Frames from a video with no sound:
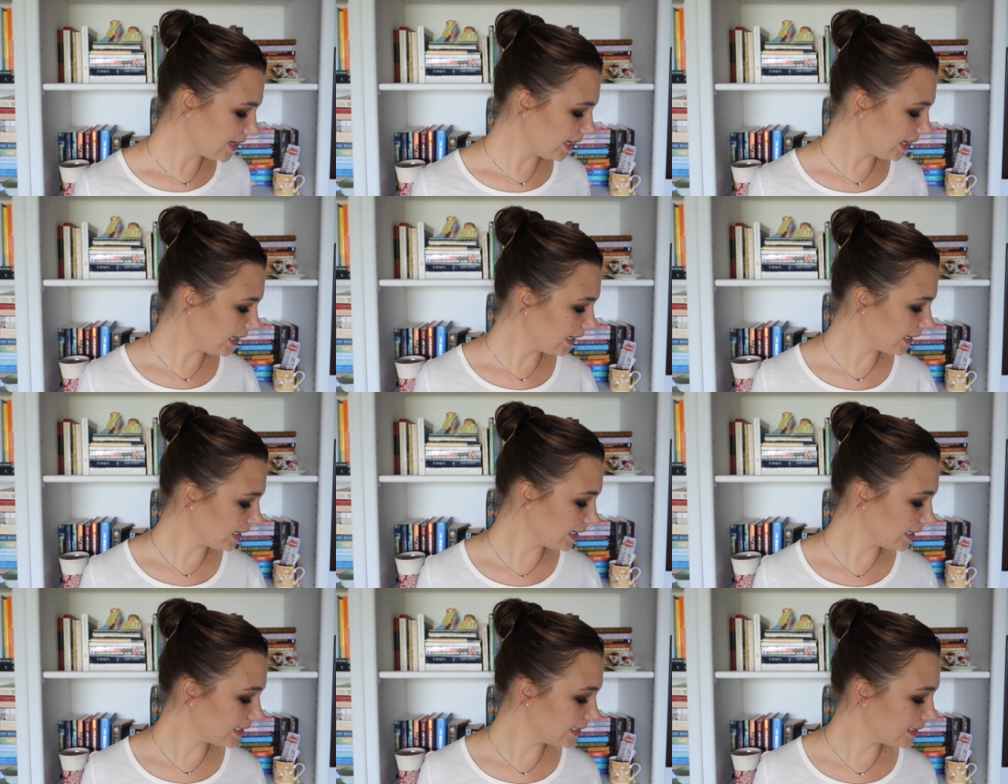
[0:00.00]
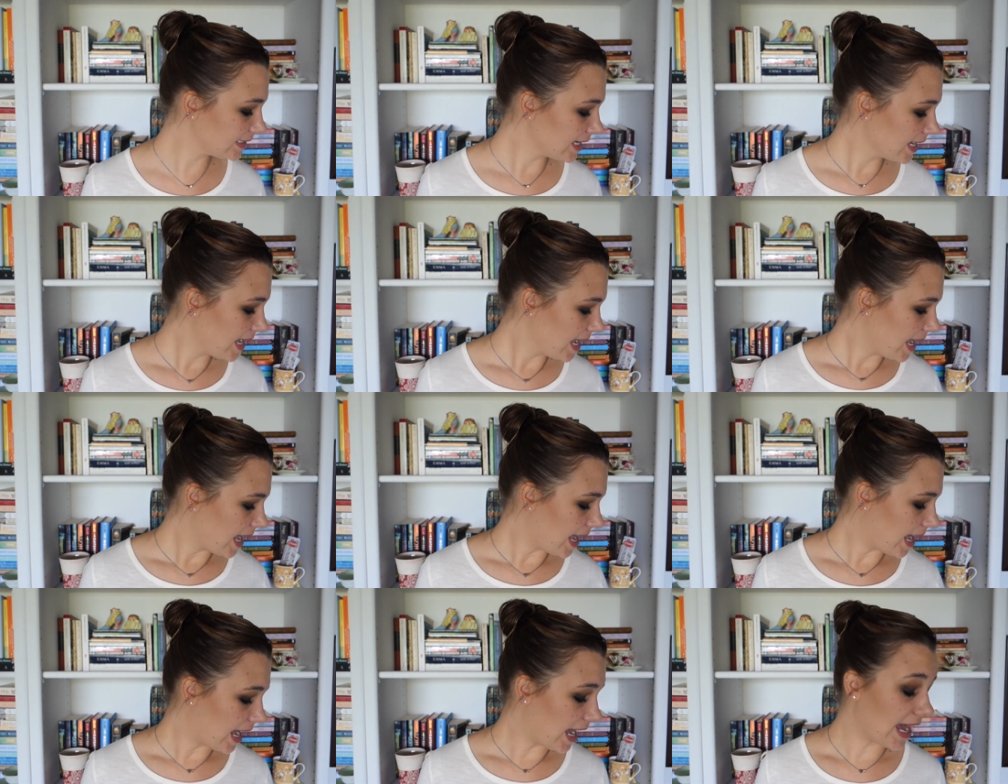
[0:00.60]
And
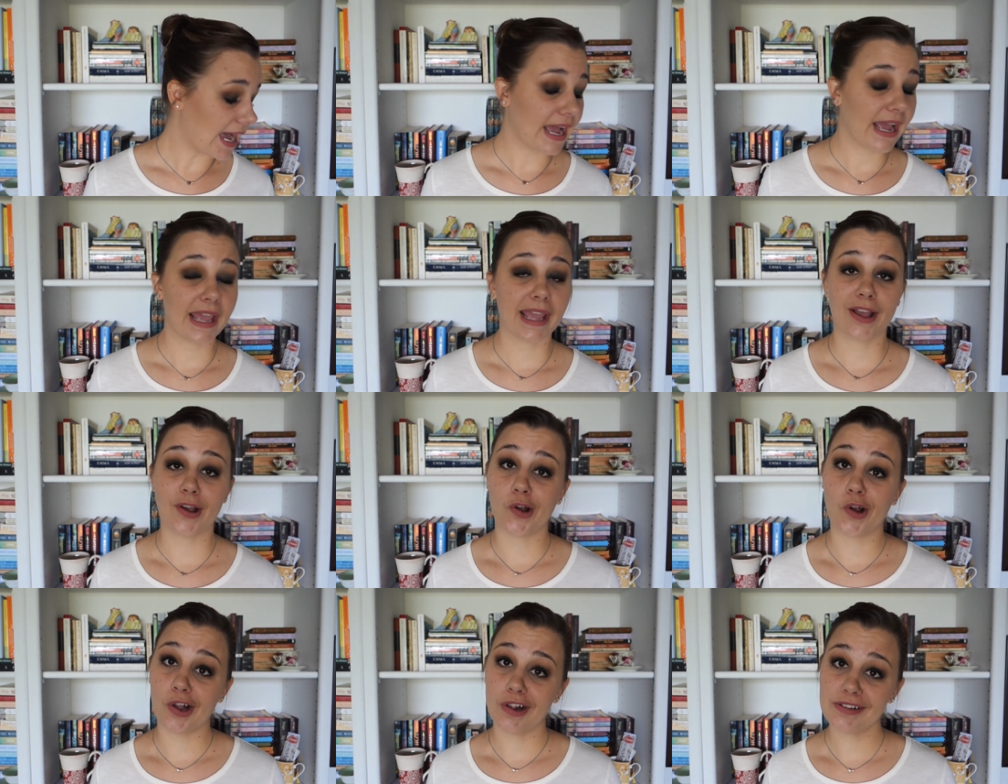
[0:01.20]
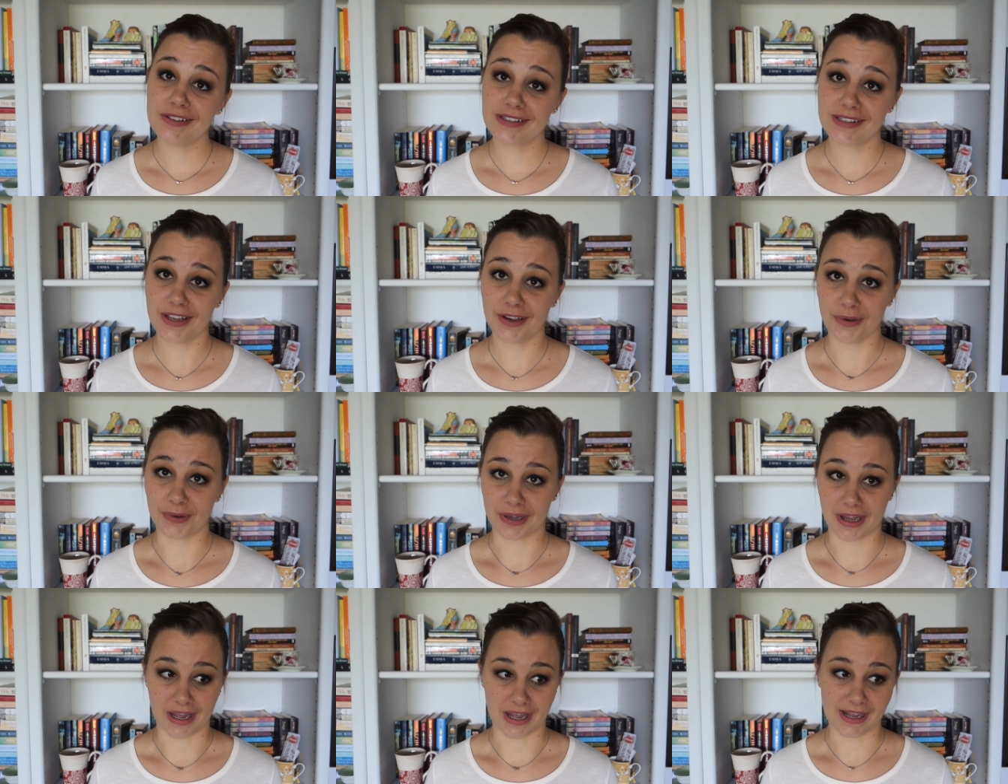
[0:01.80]
I
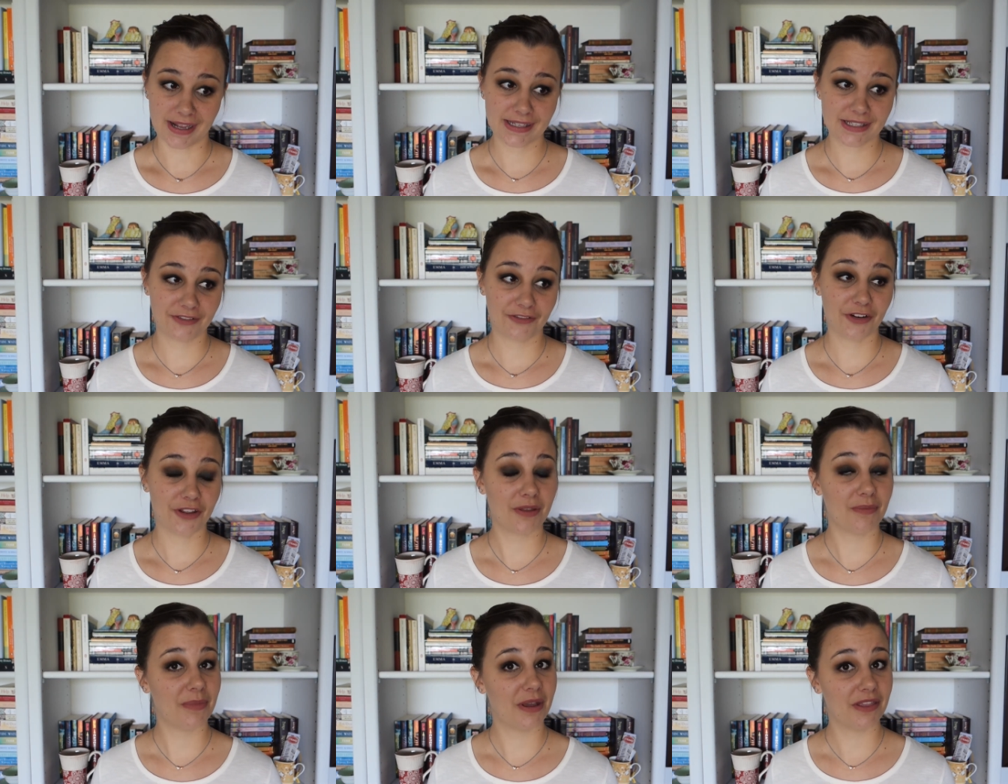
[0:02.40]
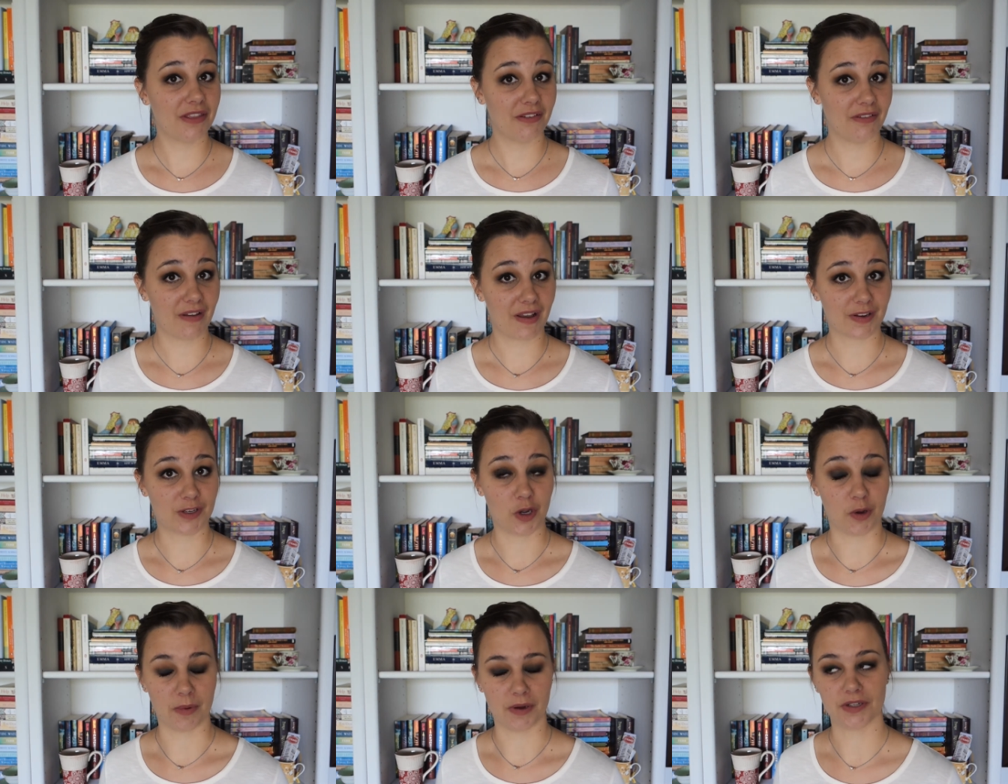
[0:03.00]
also got for the month of
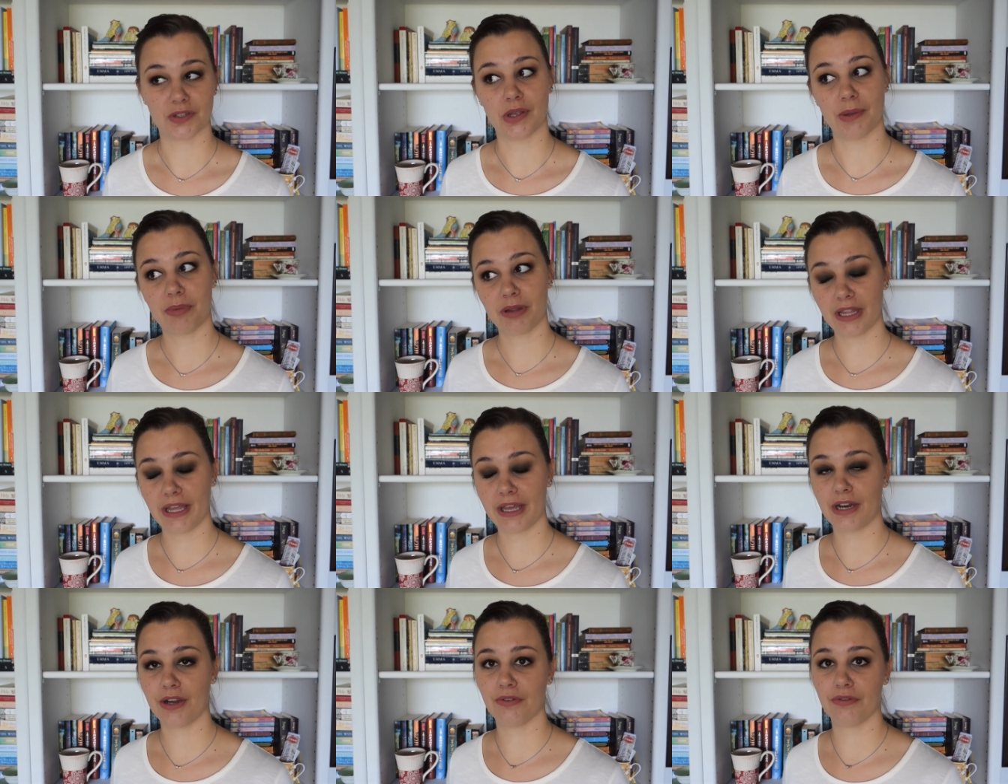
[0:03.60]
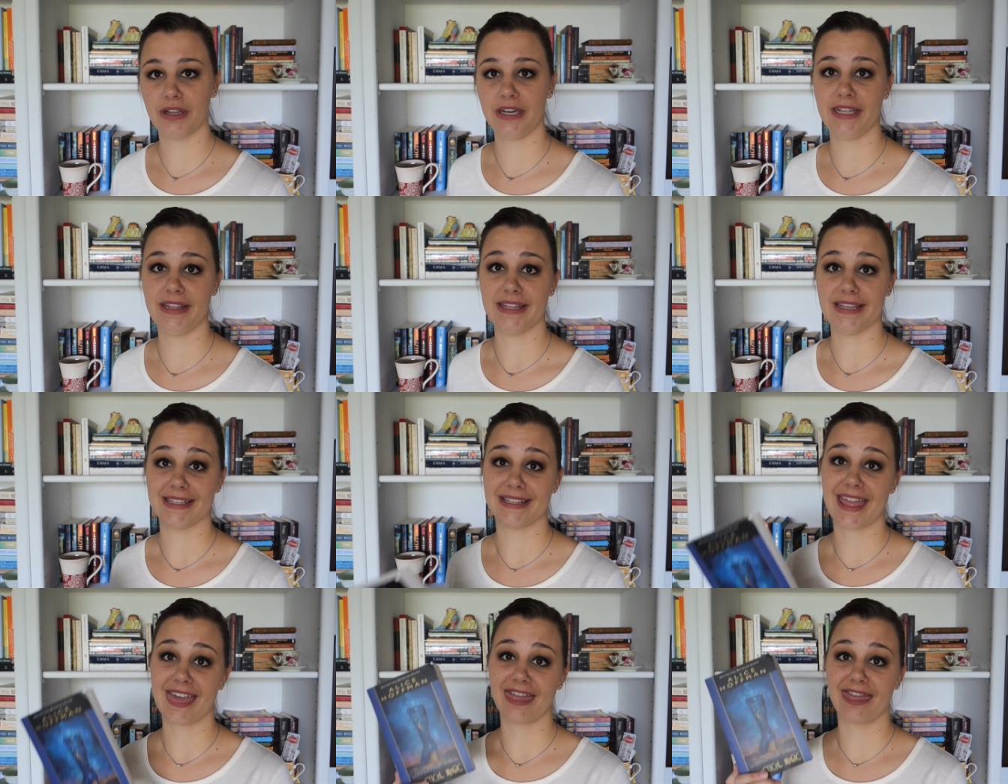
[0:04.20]
October, so I plan on reading
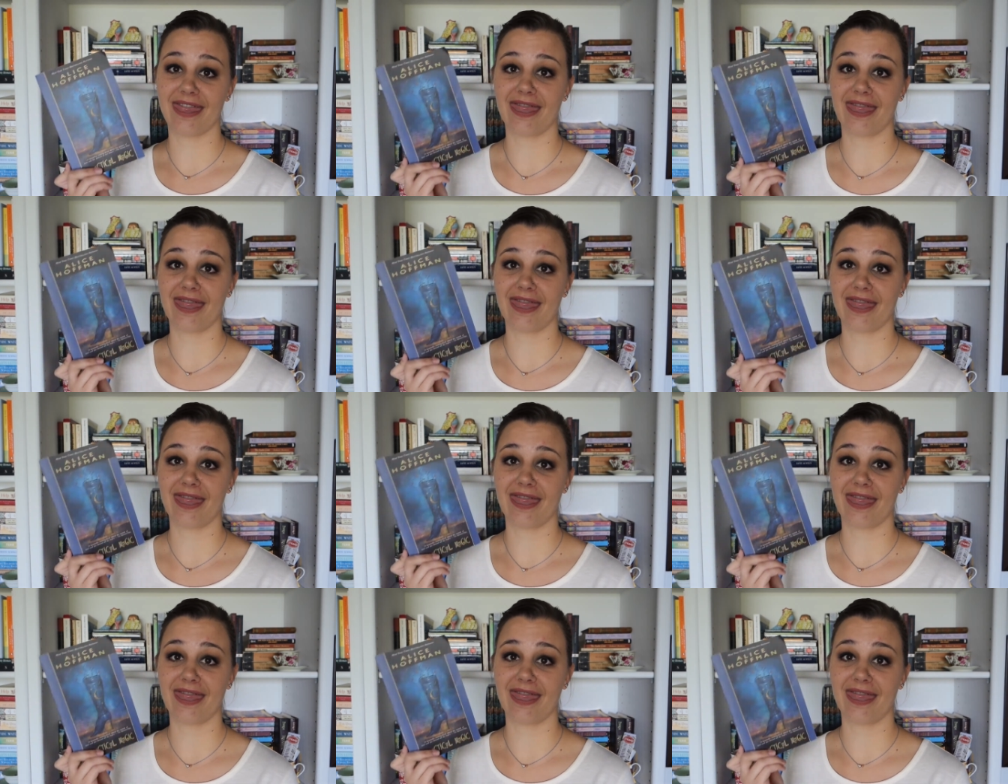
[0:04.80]
this